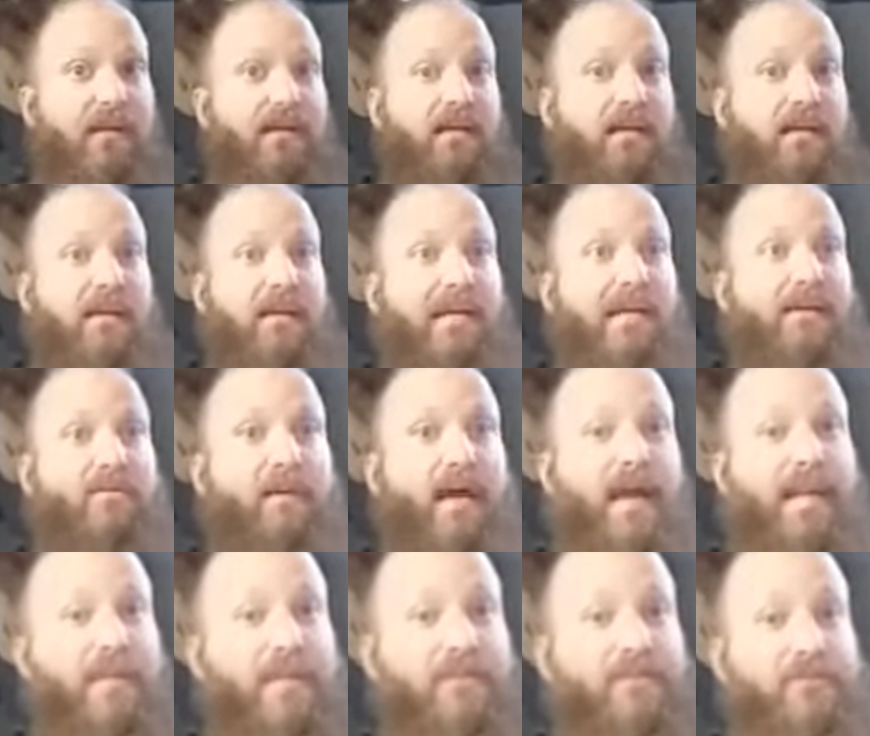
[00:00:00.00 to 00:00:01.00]
He
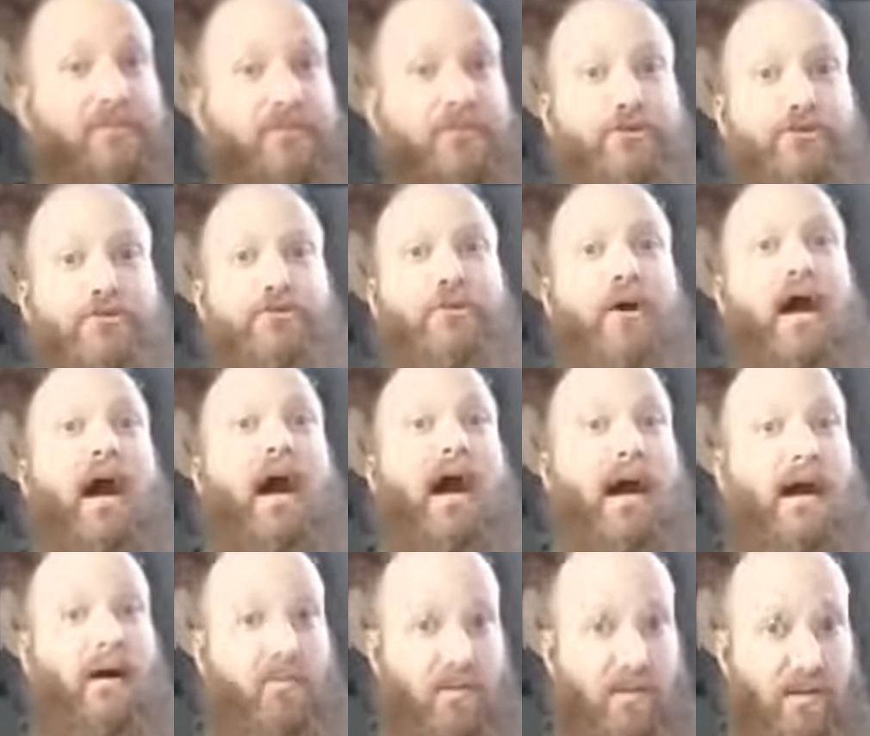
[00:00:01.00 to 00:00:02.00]
waited 2
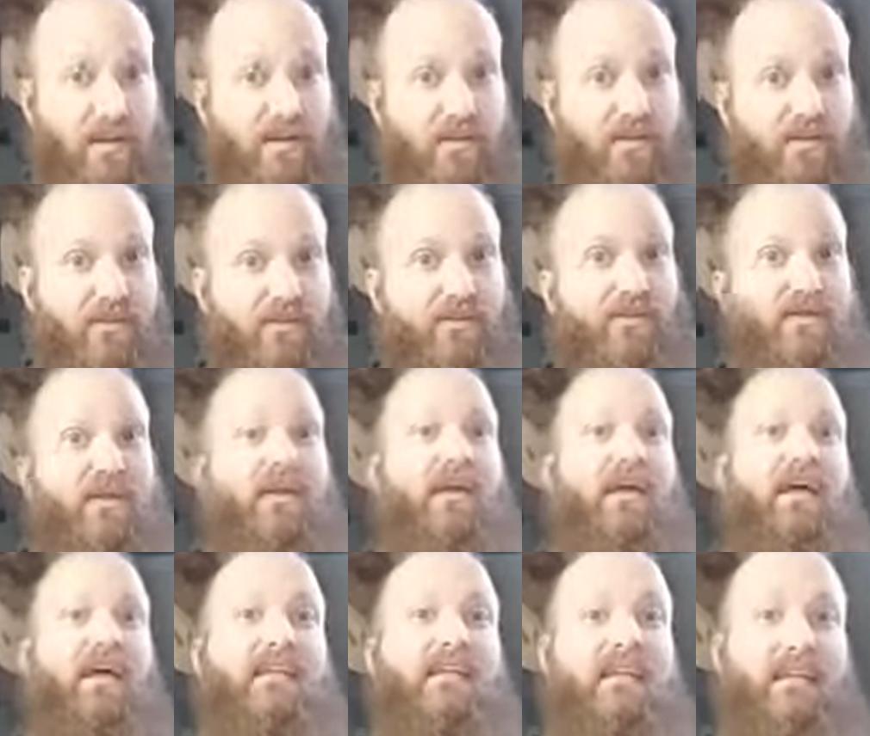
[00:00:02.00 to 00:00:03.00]
hours
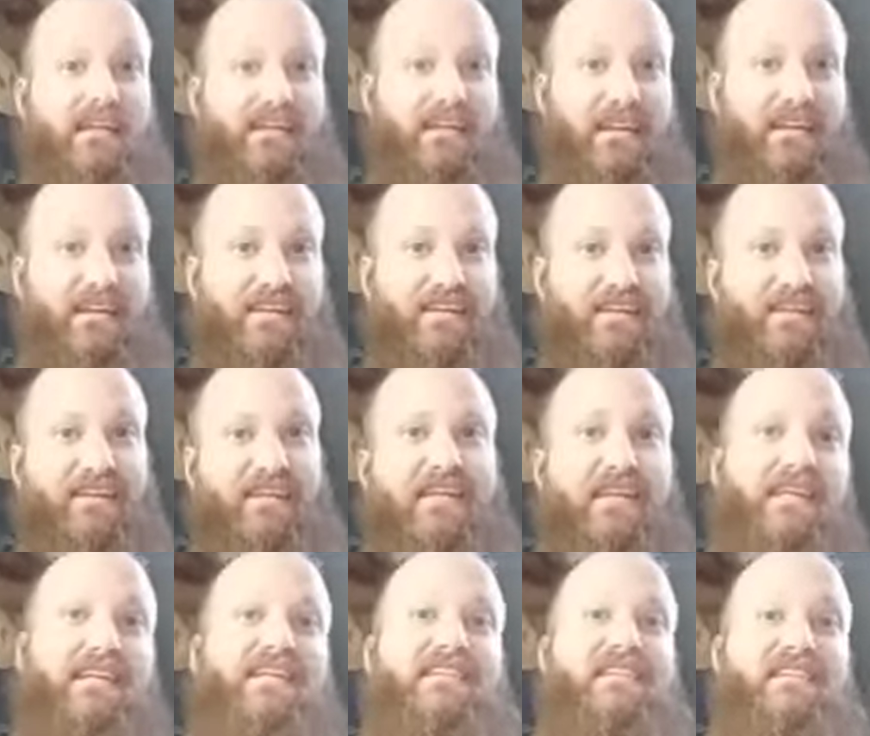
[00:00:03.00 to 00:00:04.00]
until he could get
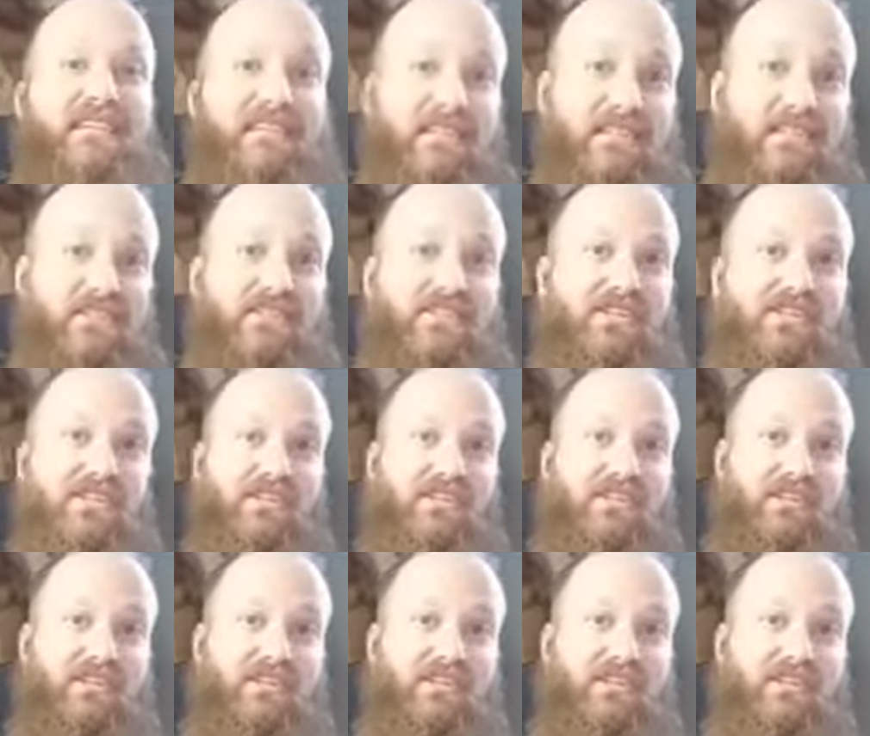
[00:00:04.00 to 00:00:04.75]
his signature.